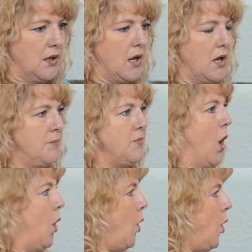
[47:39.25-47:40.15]

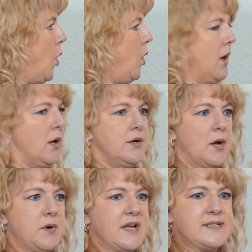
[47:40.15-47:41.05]
Or, no,
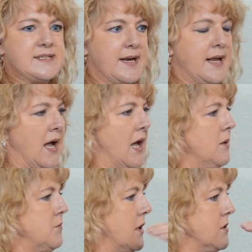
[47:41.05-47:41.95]
I'm not going to study,
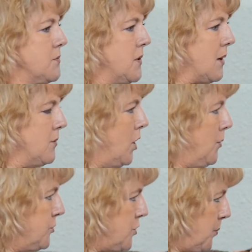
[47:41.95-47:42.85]
I'm going to become an
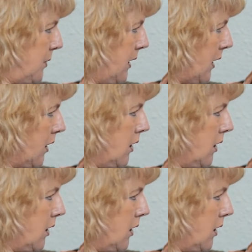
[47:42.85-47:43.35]
entrepreneur.